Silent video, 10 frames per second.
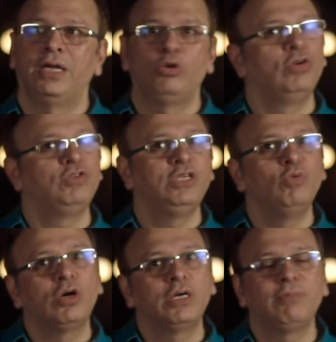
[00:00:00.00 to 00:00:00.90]
I don't know if she
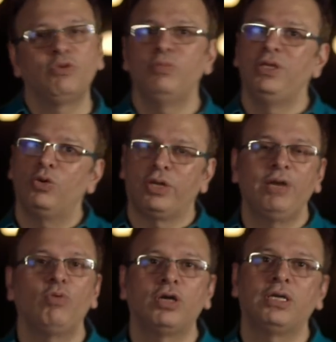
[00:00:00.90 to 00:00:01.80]
walked up to me or
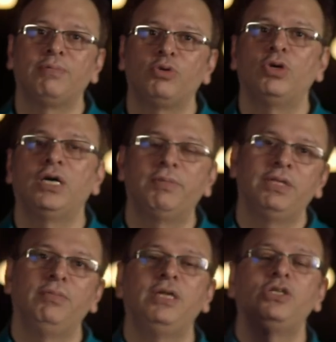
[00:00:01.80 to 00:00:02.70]
I walked up to her,
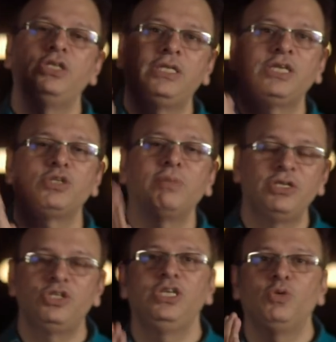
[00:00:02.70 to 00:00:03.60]
but the minute she touched
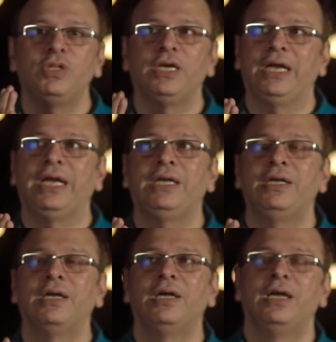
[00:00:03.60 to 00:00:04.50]
my cheek with her
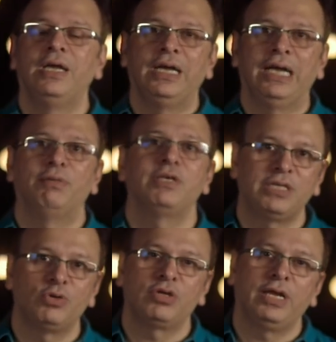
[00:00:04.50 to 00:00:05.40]
hand, I
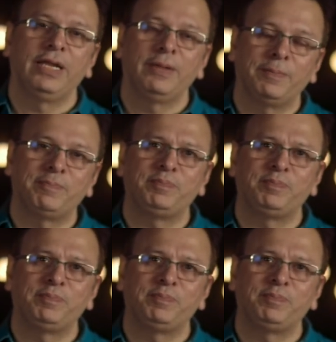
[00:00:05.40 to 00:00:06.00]
burst out crying.